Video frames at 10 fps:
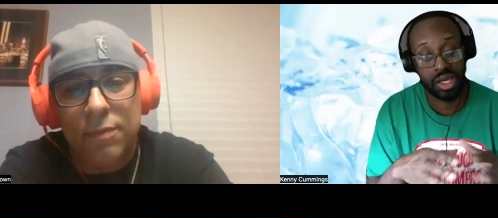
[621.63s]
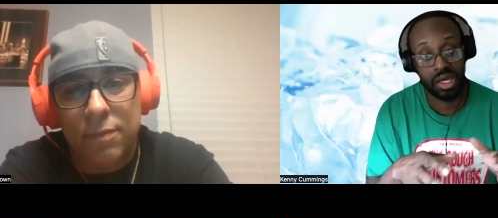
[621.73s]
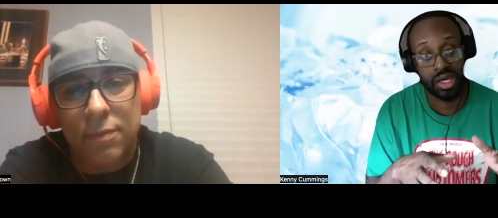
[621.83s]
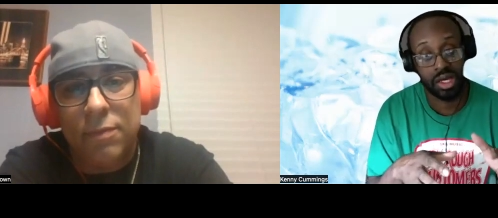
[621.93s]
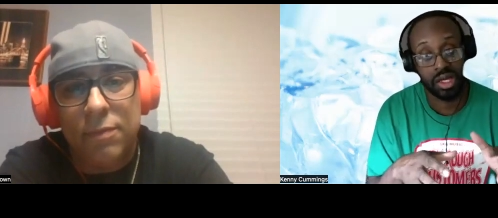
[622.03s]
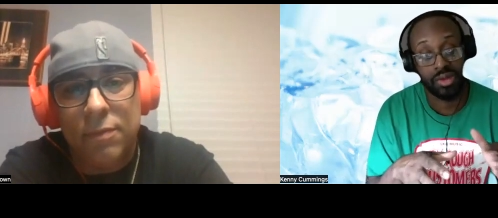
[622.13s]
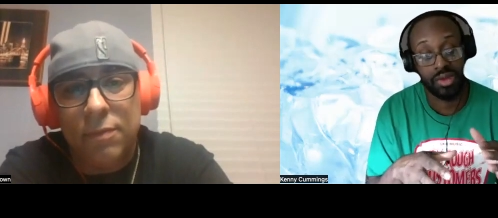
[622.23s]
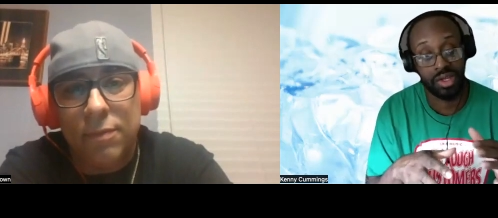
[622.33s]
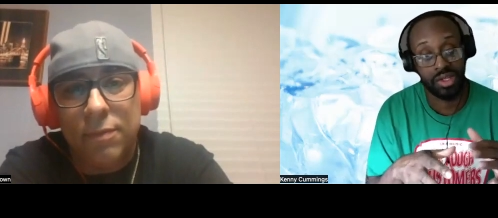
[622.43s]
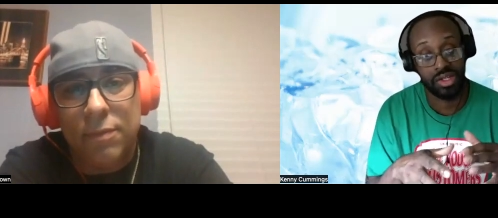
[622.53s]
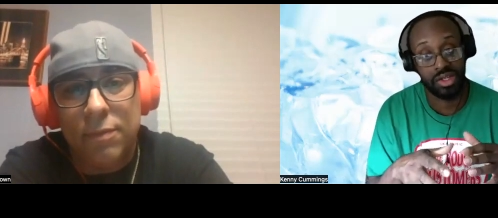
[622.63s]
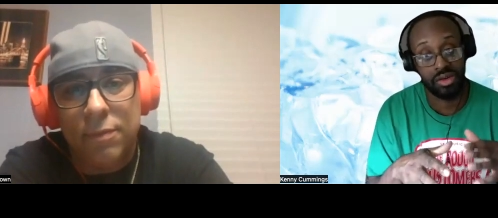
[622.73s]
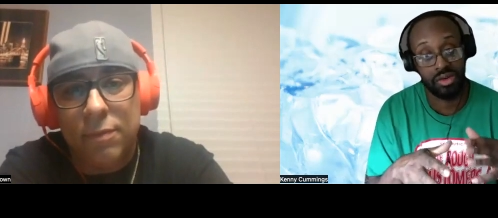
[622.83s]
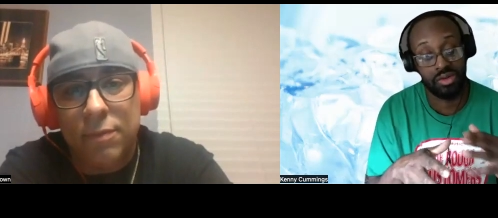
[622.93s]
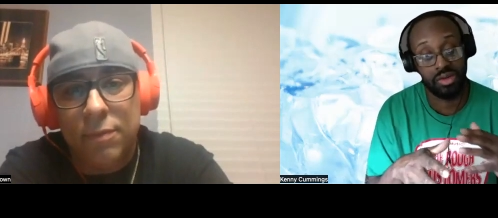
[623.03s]
Speaker 1: Uh, and you
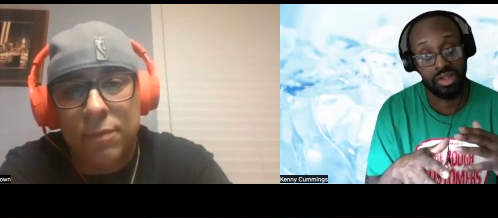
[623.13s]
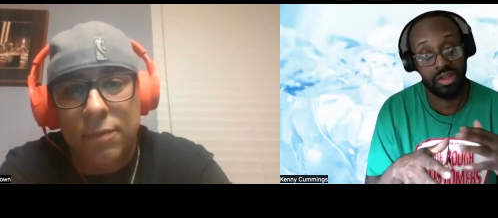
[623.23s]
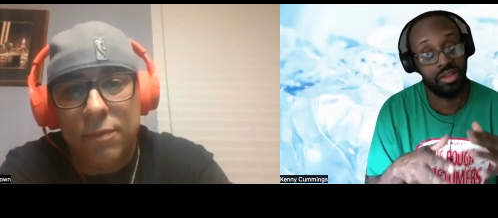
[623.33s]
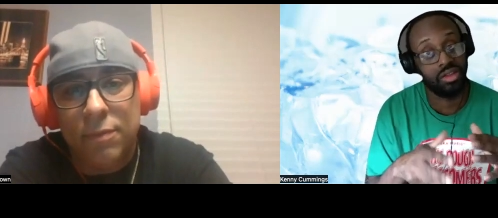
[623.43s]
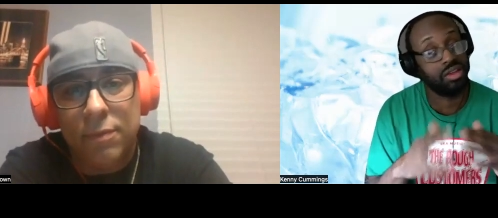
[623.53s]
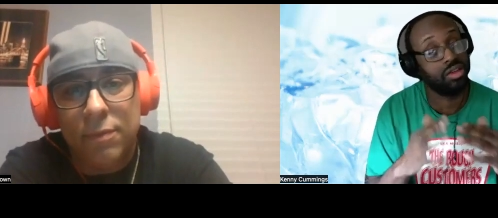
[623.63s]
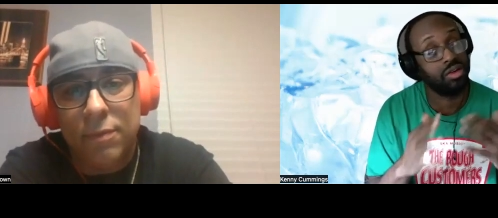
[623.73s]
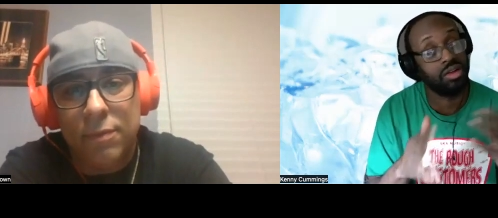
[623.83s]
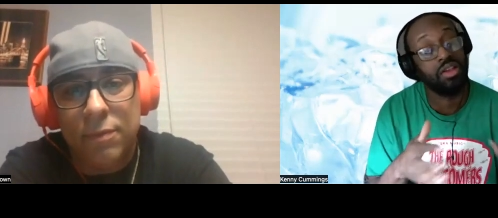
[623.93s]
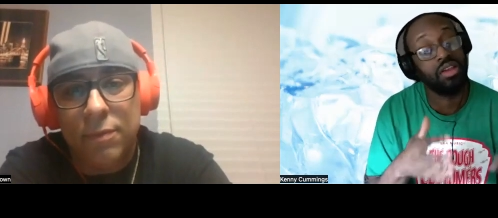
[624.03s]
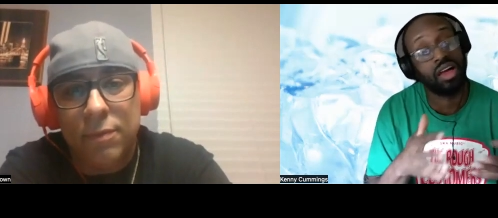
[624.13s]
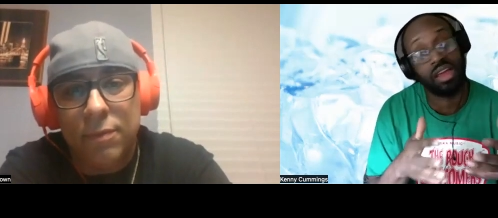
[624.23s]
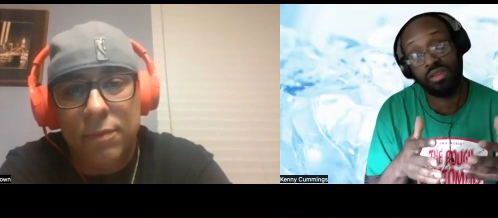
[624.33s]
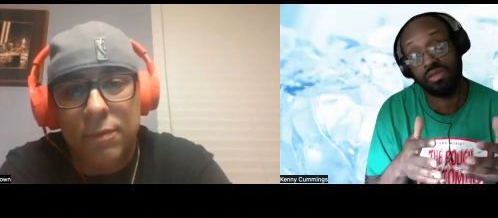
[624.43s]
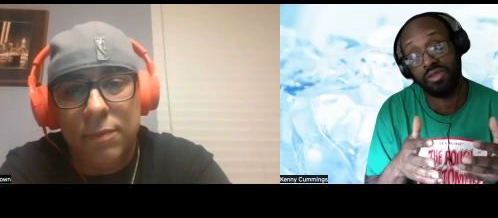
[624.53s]
know, and, you know, in
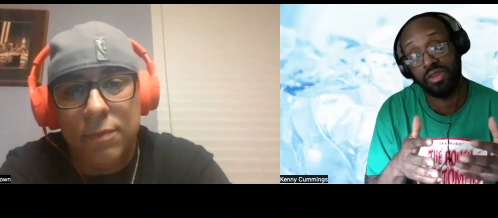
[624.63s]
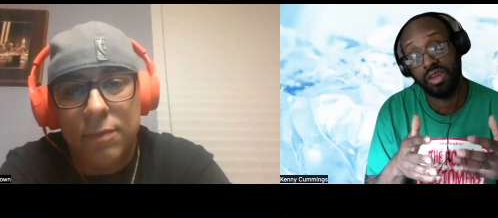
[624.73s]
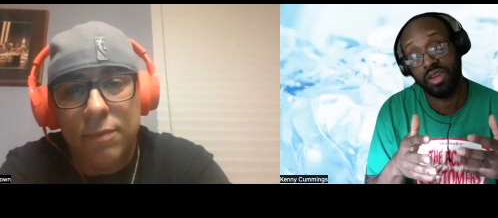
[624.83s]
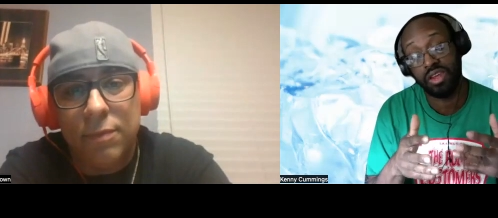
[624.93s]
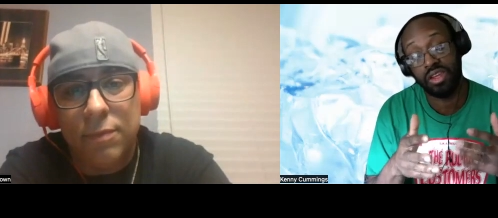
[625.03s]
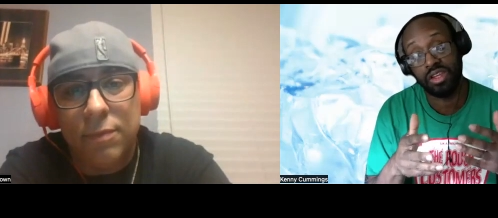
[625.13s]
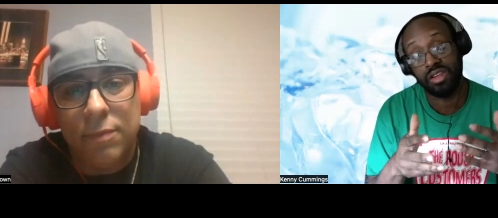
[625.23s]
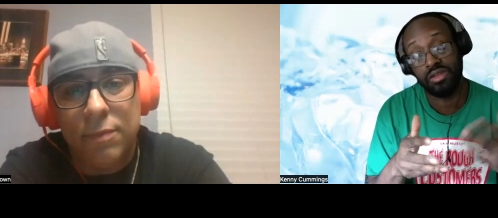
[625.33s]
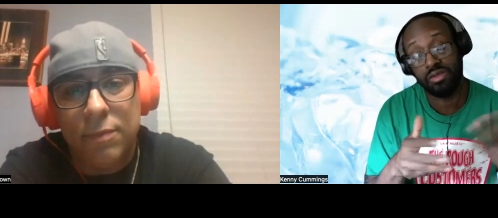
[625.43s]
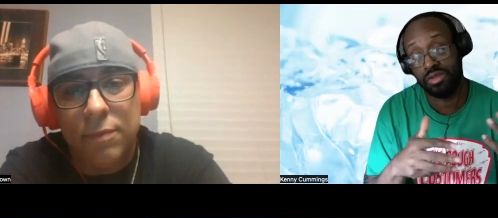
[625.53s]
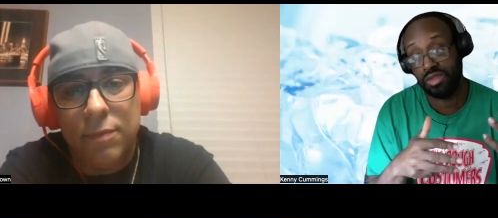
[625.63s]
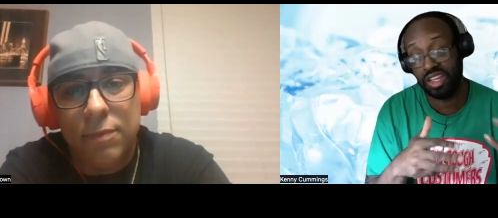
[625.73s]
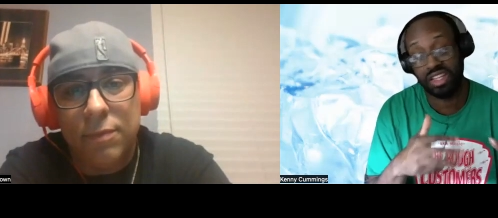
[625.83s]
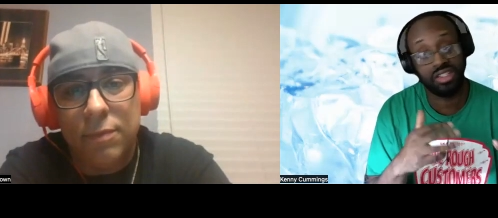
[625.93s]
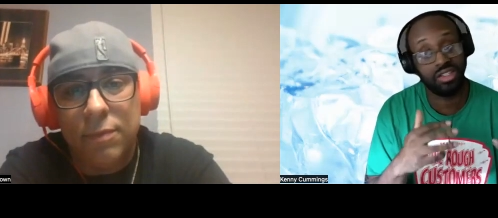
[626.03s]
life,
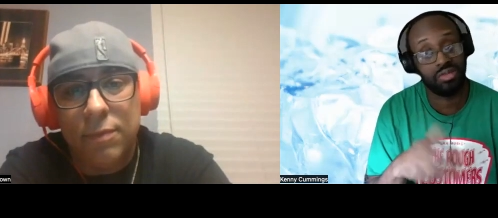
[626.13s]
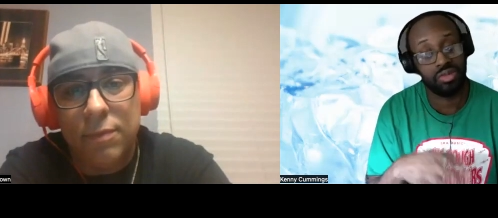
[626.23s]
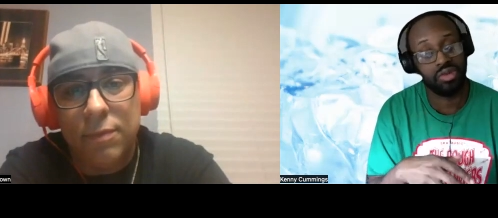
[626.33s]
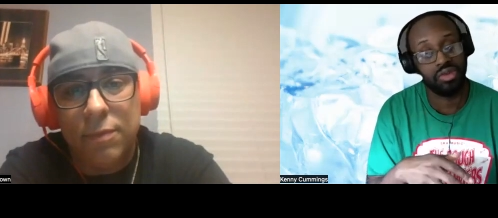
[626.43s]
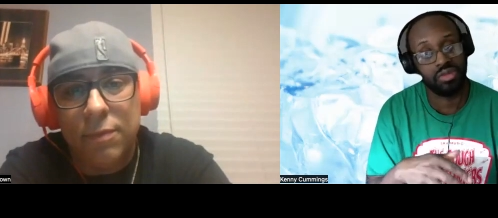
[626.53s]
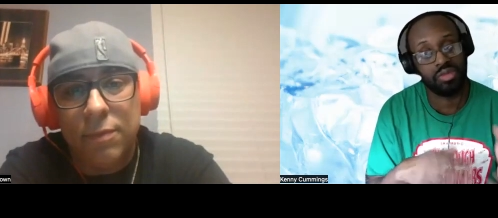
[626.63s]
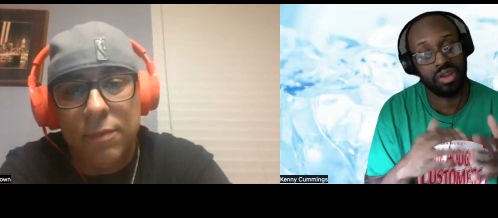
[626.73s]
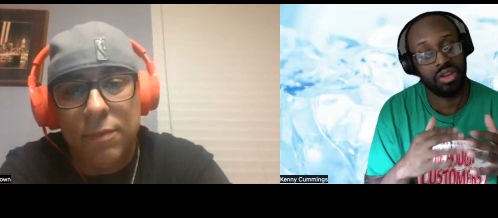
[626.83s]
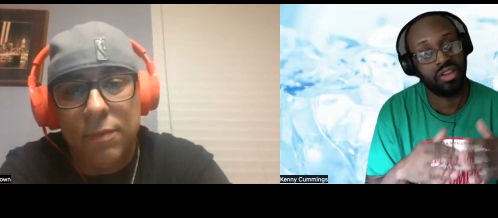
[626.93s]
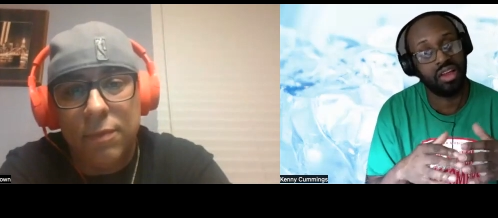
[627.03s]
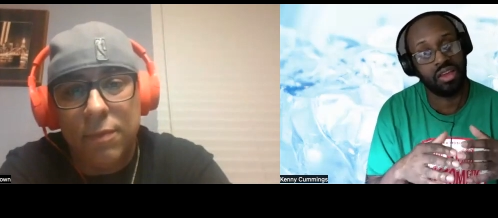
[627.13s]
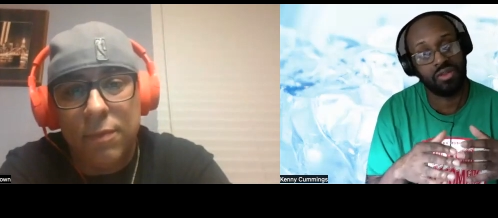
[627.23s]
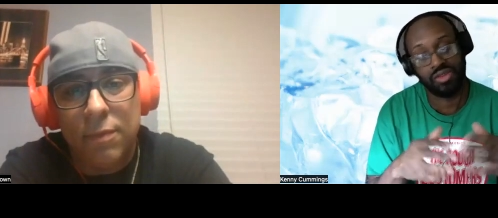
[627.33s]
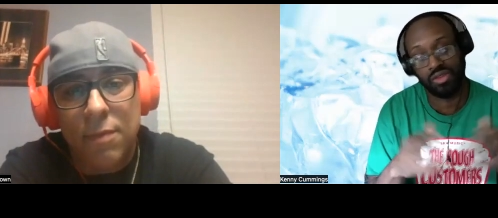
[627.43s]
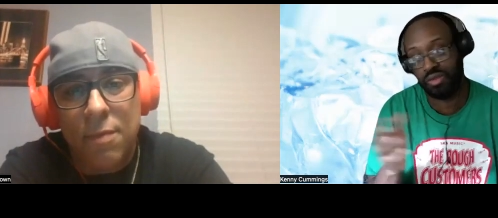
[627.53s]
not just music, but in life,
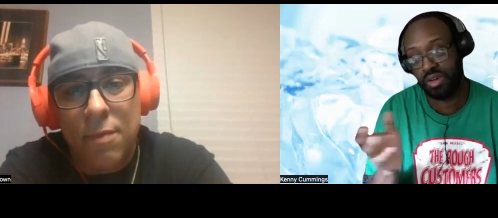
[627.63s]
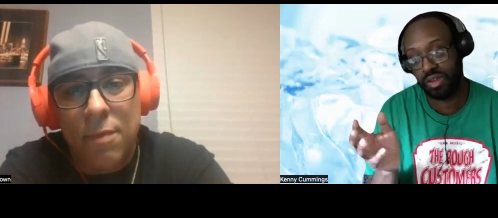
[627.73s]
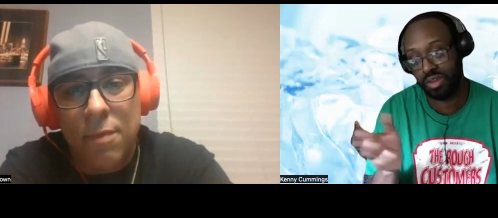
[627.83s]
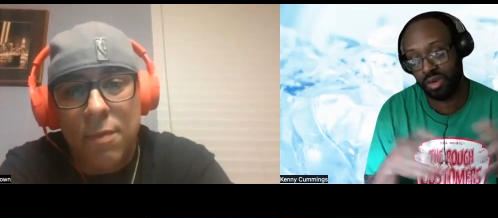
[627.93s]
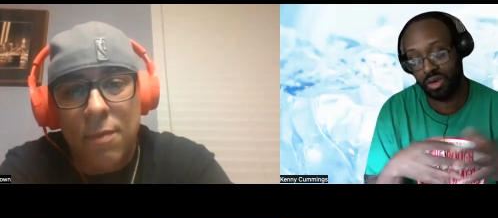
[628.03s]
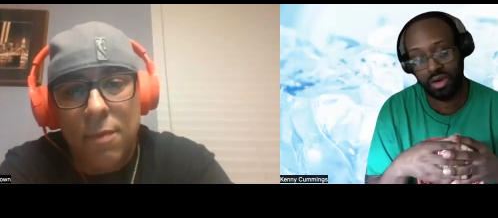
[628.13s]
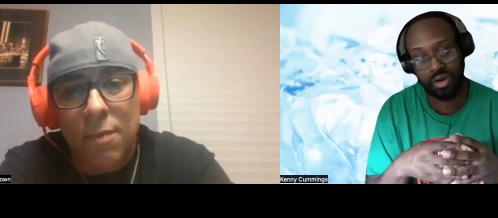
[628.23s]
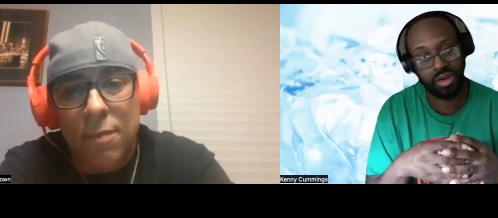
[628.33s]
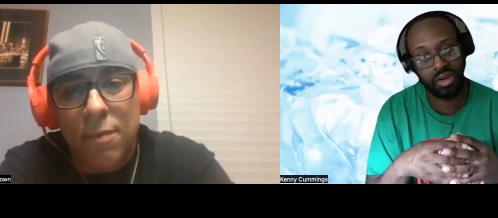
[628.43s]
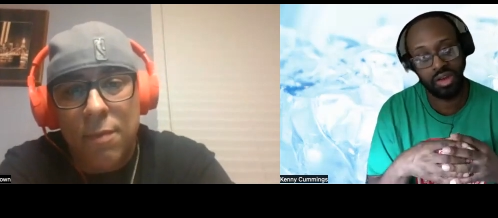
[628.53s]
you follow your heart.